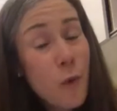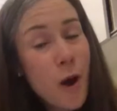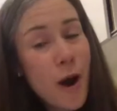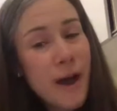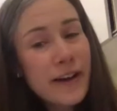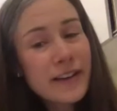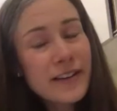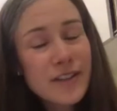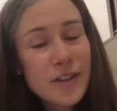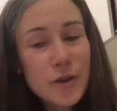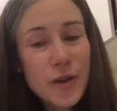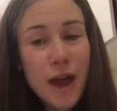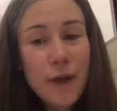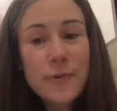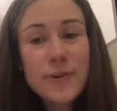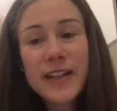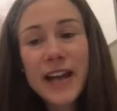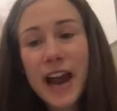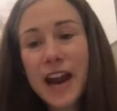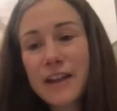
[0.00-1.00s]
so that was
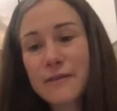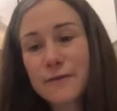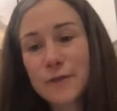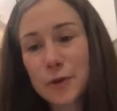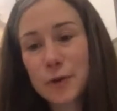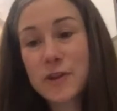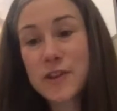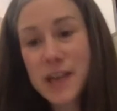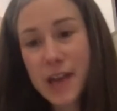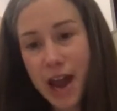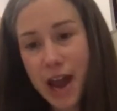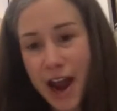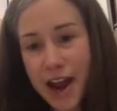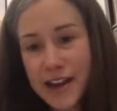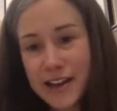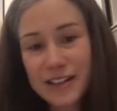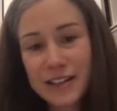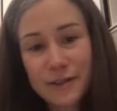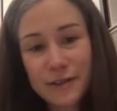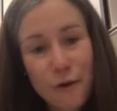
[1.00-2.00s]
kind of toward the
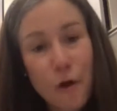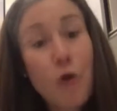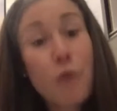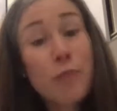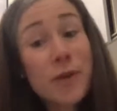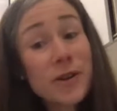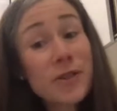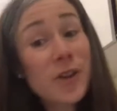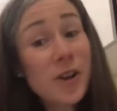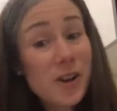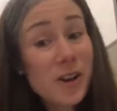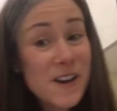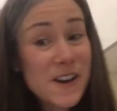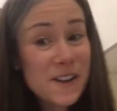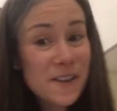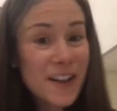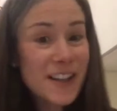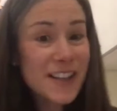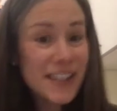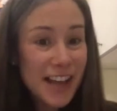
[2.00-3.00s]
end of Open Learning,
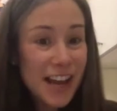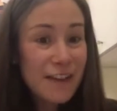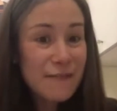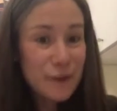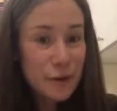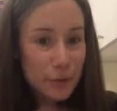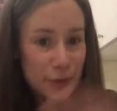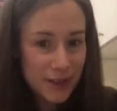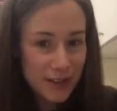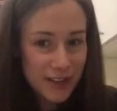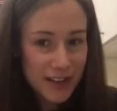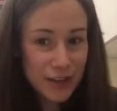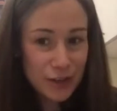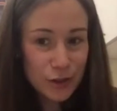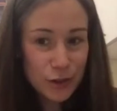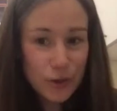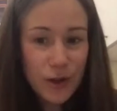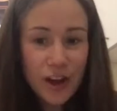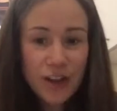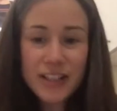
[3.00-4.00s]
let's say, if it was in
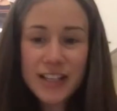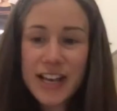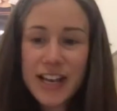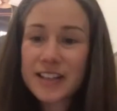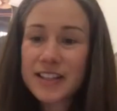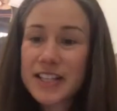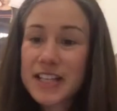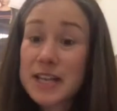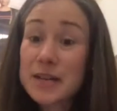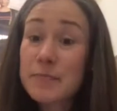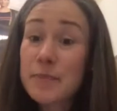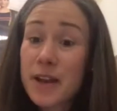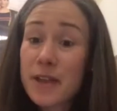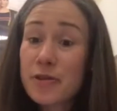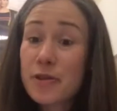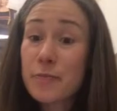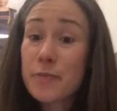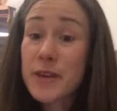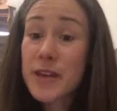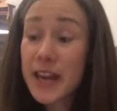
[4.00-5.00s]
2018, but at the
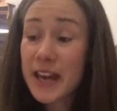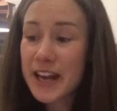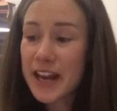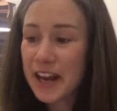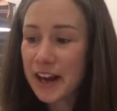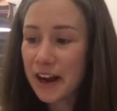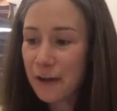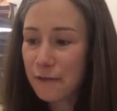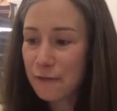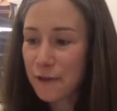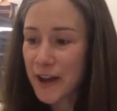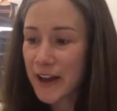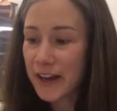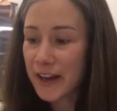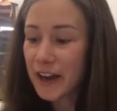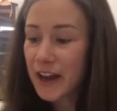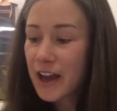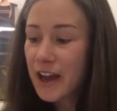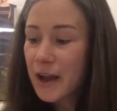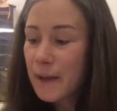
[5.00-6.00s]
beginning of it,
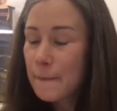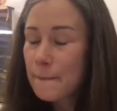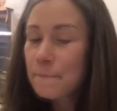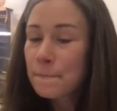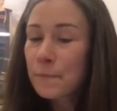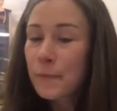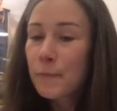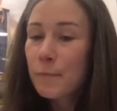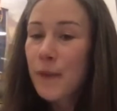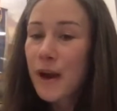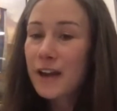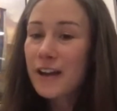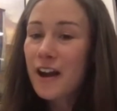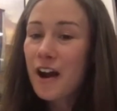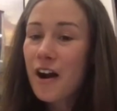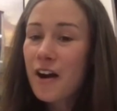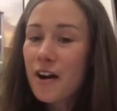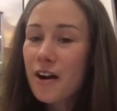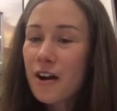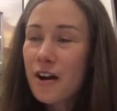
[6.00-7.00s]
I
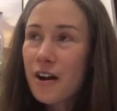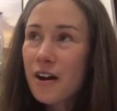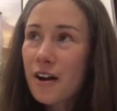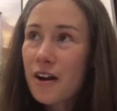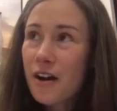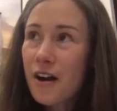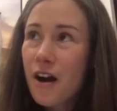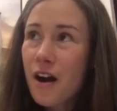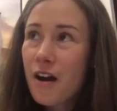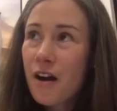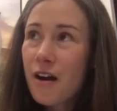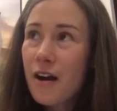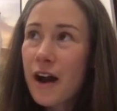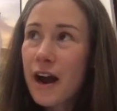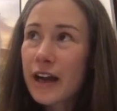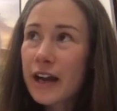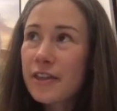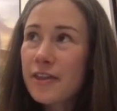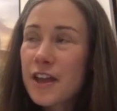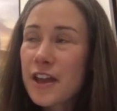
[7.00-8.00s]

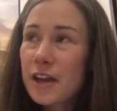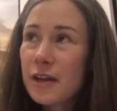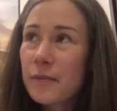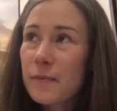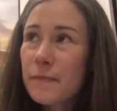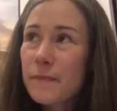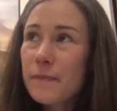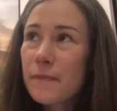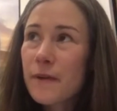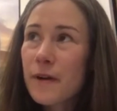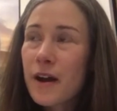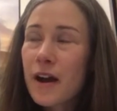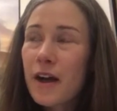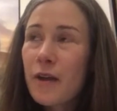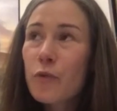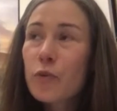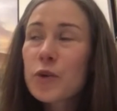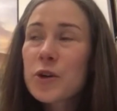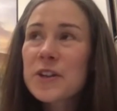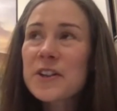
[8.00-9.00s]
think a
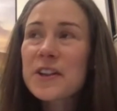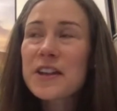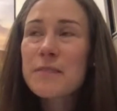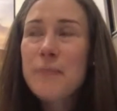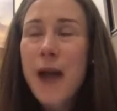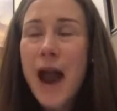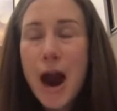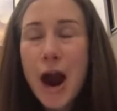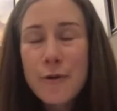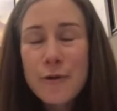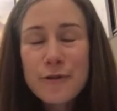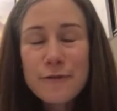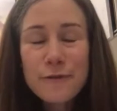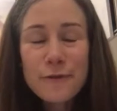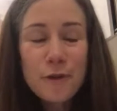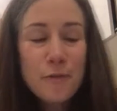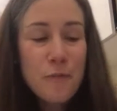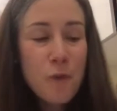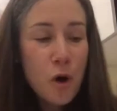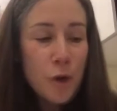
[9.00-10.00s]
really powerful
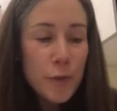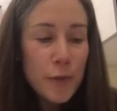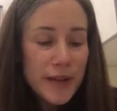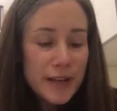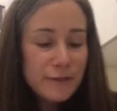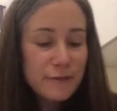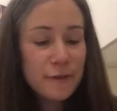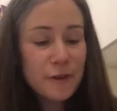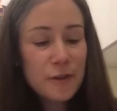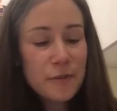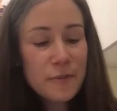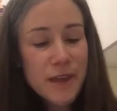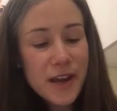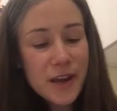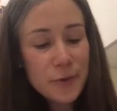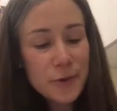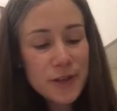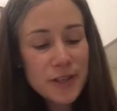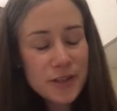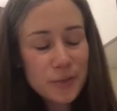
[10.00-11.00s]
moment for me
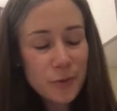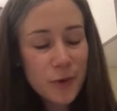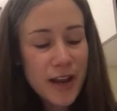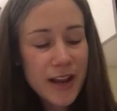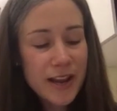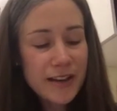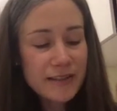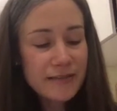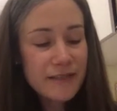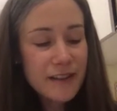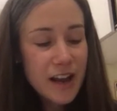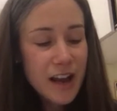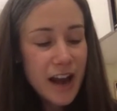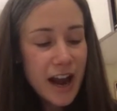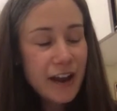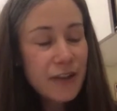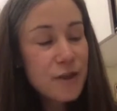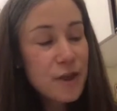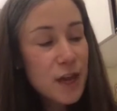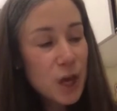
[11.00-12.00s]
was when, I
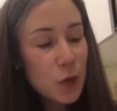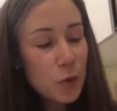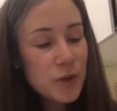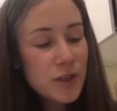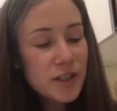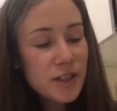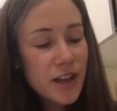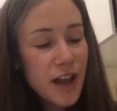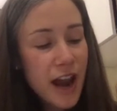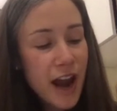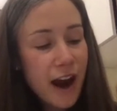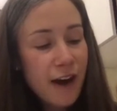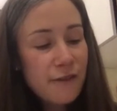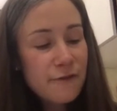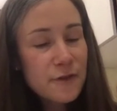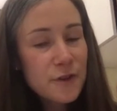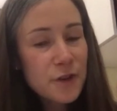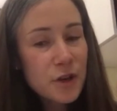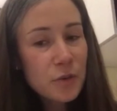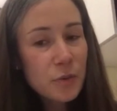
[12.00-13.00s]
think it was
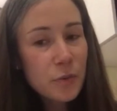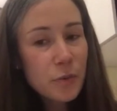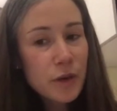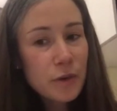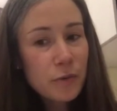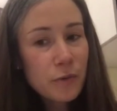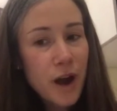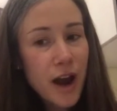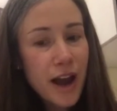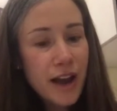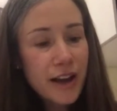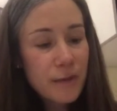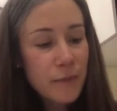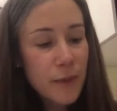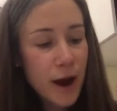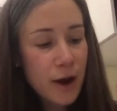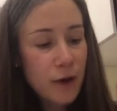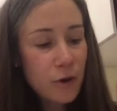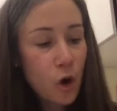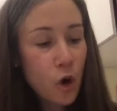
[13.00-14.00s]
after we read
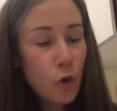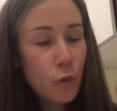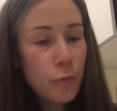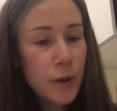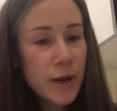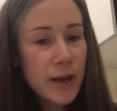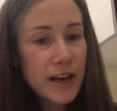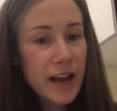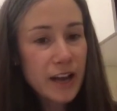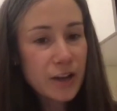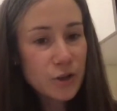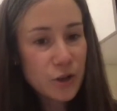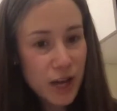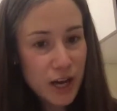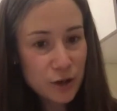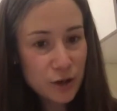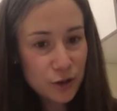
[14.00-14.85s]
about open educational